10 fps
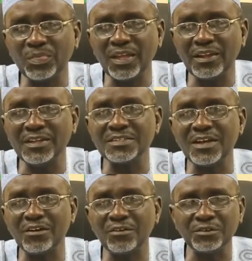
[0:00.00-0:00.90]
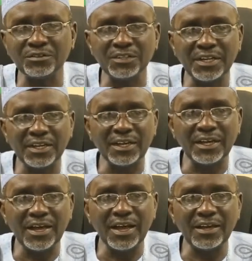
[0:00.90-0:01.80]
Then later on,
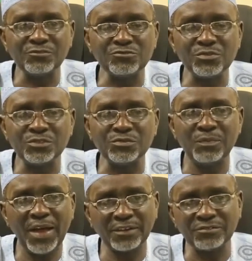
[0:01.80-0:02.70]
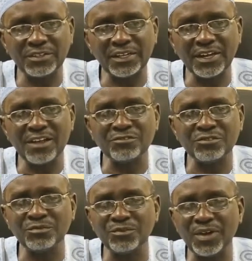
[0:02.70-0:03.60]
I switched back to the
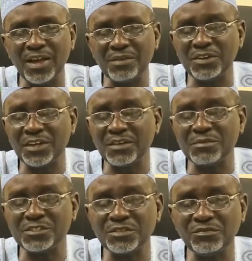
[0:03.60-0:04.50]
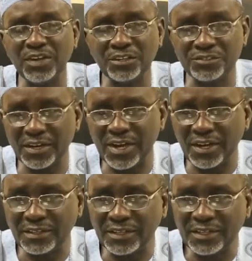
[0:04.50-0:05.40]
classroom where I became a chief
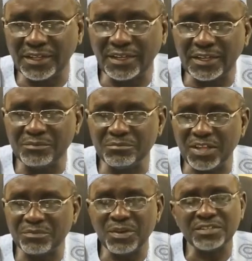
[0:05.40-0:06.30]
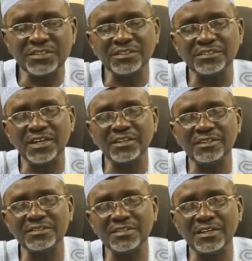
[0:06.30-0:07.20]
lecturer in mathematics
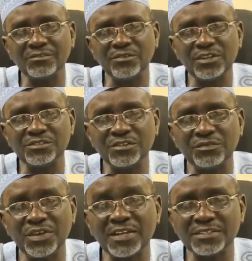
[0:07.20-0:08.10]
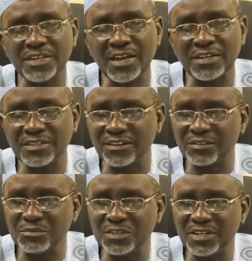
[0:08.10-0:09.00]
at the State College of Art Science and
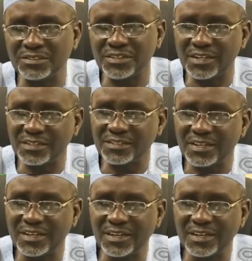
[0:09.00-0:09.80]
Remedial Studies.